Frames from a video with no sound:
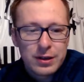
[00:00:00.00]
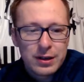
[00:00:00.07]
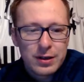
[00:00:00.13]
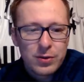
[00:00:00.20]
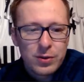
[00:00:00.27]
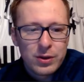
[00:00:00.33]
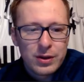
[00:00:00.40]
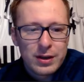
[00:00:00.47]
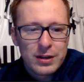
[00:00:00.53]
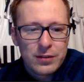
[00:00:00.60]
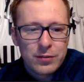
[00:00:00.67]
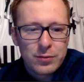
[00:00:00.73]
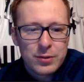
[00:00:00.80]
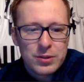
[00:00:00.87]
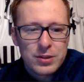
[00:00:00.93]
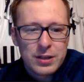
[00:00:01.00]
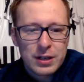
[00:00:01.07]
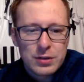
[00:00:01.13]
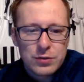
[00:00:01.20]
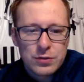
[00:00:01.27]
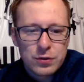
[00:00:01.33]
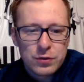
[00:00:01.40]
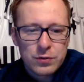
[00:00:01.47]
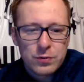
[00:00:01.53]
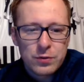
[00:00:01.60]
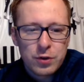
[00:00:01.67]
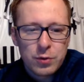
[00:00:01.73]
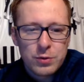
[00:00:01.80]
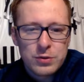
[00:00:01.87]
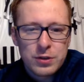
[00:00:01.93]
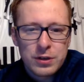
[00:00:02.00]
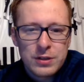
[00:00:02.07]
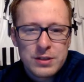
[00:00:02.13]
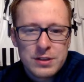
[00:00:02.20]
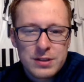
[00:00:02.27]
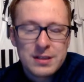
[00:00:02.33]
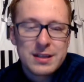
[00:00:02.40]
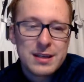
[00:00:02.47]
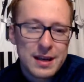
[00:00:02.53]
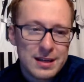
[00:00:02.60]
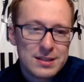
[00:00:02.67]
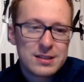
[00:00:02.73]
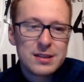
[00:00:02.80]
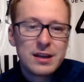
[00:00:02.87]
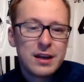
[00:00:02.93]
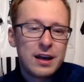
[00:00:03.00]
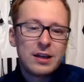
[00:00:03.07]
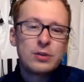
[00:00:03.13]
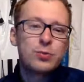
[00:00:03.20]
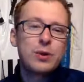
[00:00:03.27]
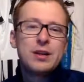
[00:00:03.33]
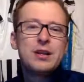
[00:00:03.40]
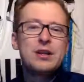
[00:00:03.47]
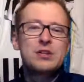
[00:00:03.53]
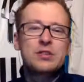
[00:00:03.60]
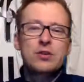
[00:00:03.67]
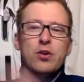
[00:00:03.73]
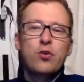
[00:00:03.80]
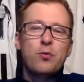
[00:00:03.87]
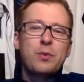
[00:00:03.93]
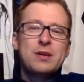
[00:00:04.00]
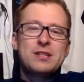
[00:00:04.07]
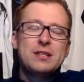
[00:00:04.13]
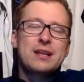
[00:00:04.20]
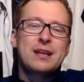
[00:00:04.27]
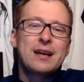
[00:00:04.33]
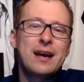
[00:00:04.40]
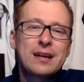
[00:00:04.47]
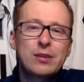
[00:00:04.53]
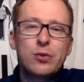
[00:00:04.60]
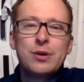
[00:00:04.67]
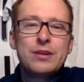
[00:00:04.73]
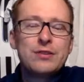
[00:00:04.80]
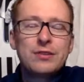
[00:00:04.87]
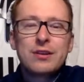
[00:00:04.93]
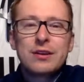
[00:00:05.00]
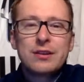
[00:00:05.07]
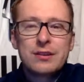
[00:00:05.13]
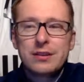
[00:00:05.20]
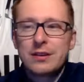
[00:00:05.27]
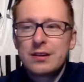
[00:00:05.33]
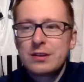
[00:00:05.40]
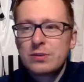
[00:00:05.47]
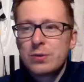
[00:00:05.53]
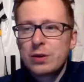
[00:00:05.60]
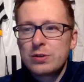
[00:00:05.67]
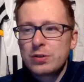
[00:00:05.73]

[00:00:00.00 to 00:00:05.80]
Where getting information in English was almost non-existent. Yes, and 20 years ago we basically had no internet as well.